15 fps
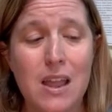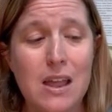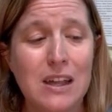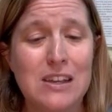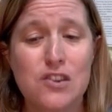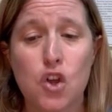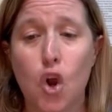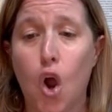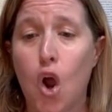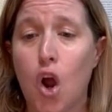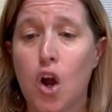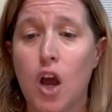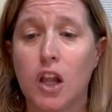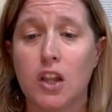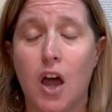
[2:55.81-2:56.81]
because there
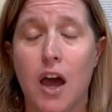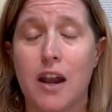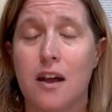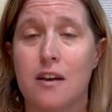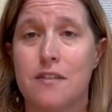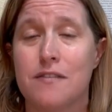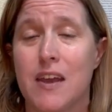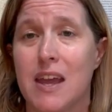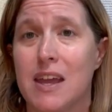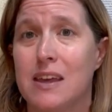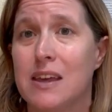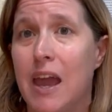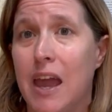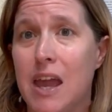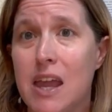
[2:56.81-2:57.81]
are a lot of
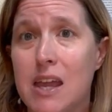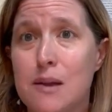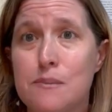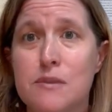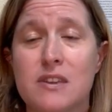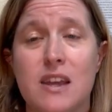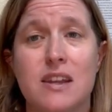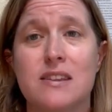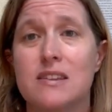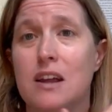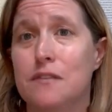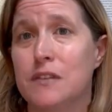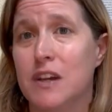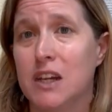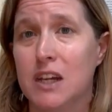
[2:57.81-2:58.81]
games and
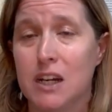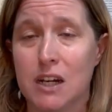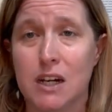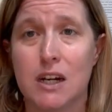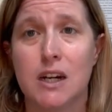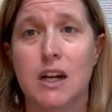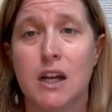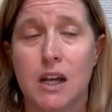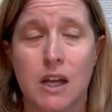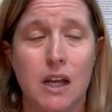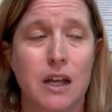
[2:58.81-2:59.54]
stuff in here.